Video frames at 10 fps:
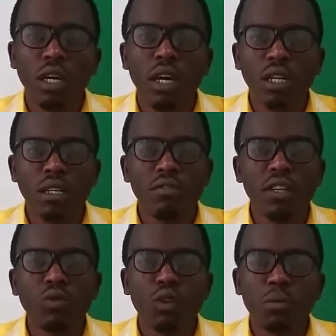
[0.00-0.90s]
and
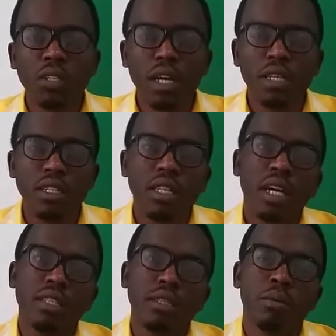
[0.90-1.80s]
different websites
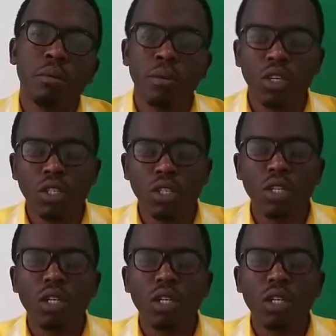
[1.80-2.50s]
that publish